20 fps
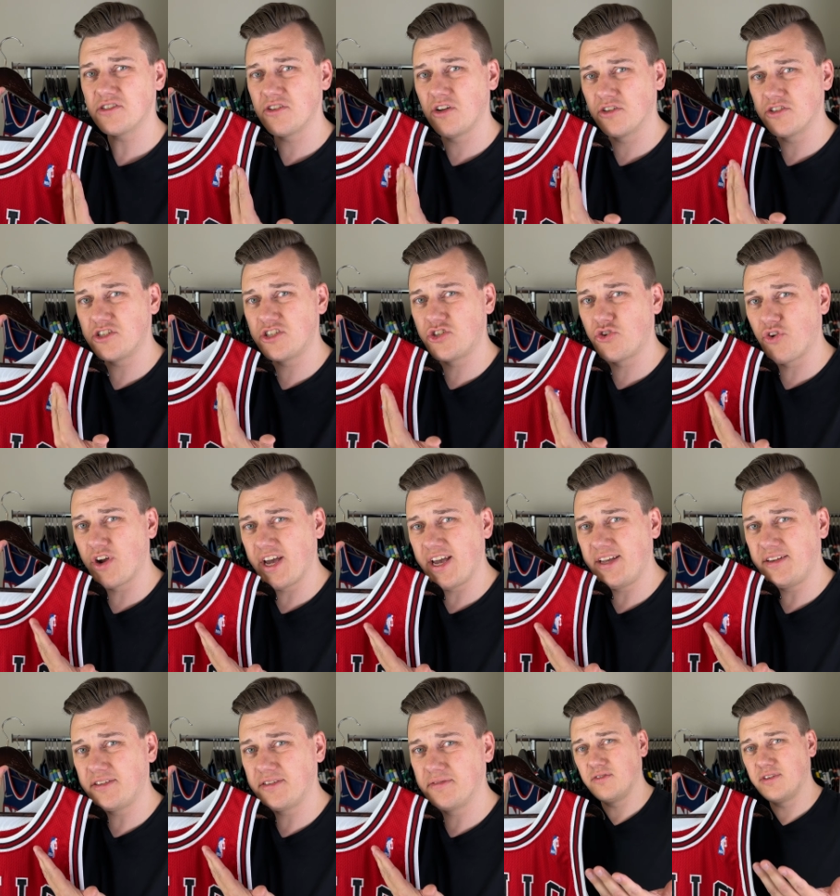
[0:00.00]
not
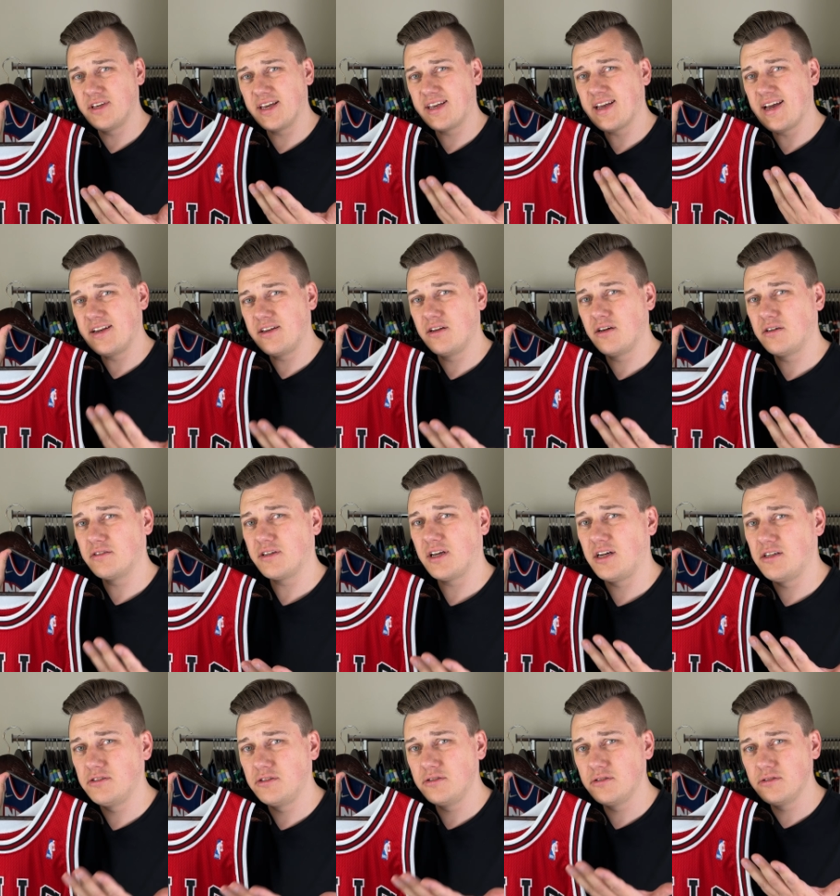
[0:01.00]
straight. They cannot
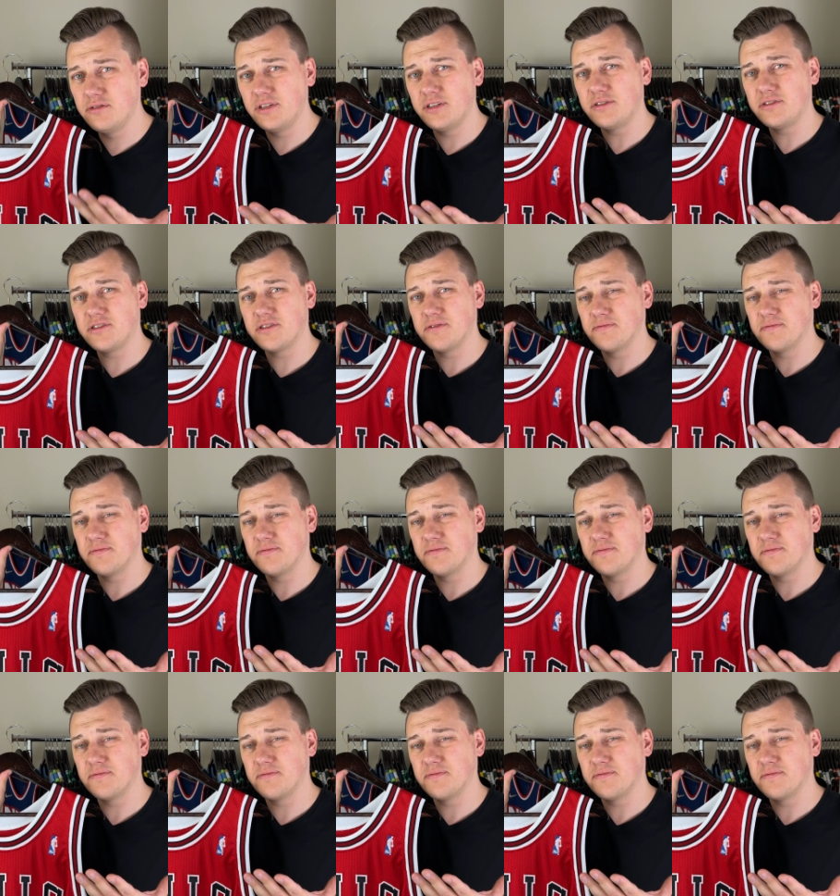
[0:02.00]
undo this.